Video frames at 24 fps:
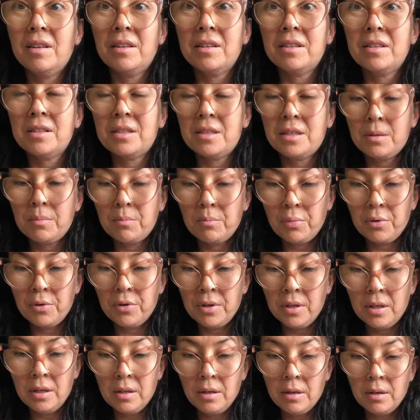some
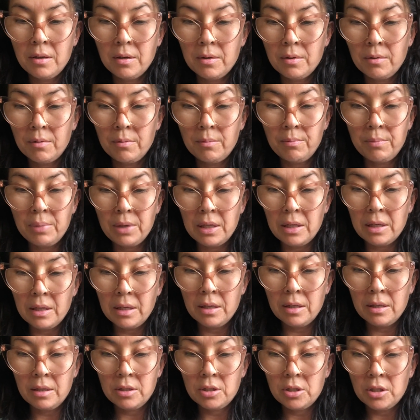pretty
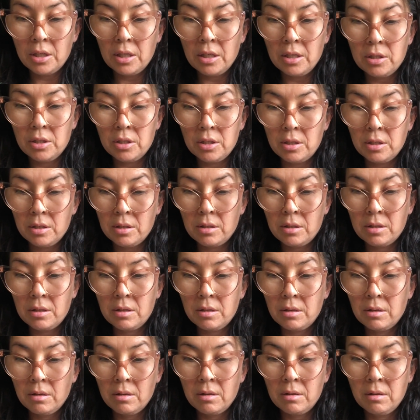big changes
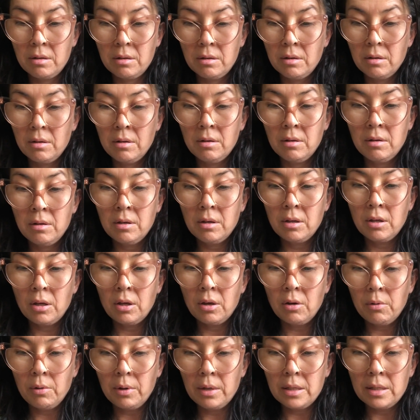
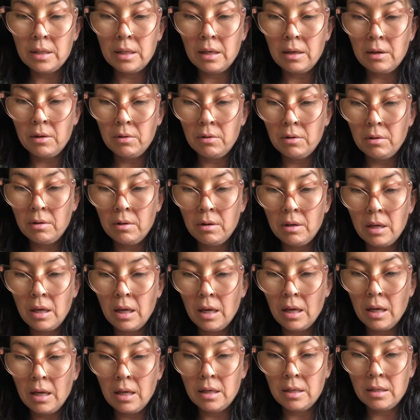going down,
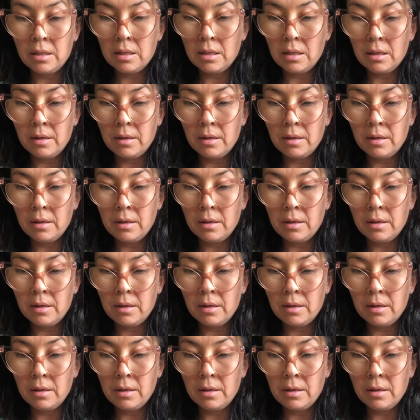and